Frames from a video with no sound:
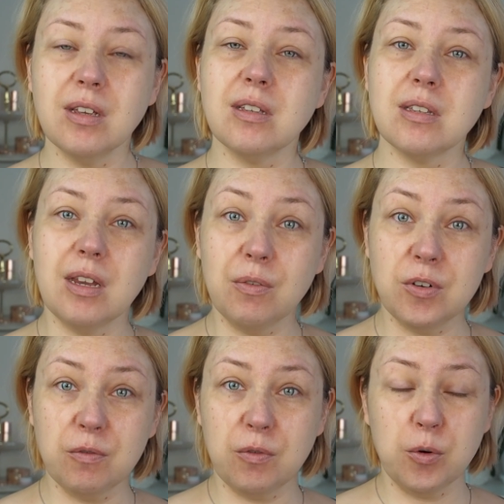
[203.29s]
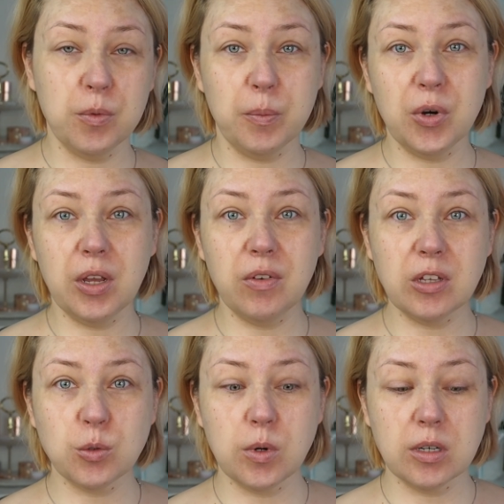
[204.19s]
is different from the
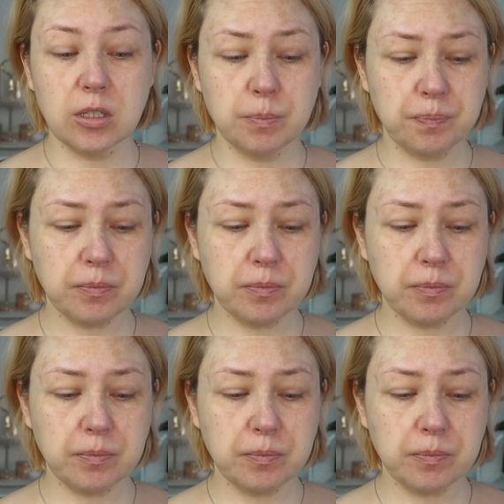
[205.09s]
previous ones.